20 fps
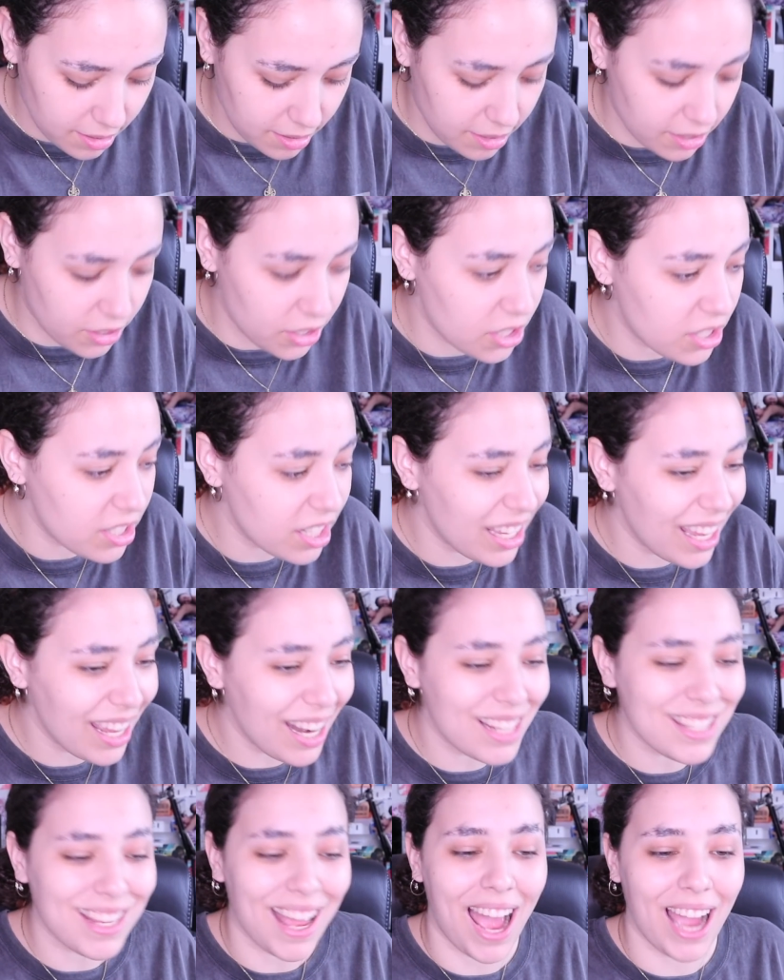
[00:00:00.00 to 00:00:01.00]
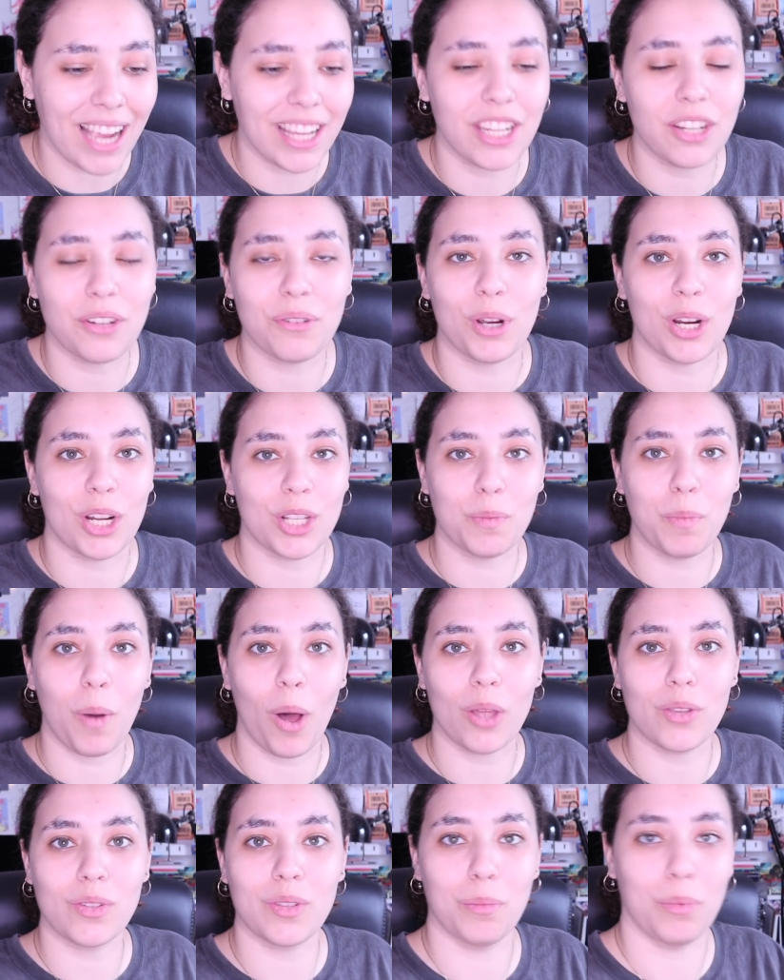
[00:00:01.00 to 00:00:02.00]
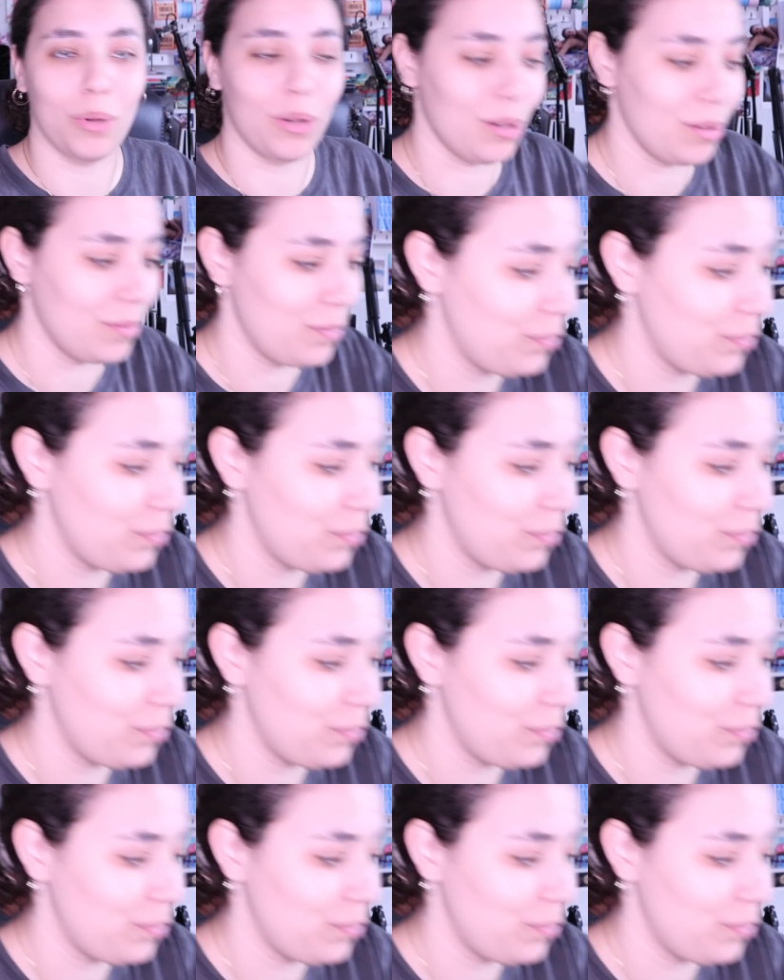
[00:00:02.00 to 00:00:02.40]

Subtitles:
just to get as accurate as possible.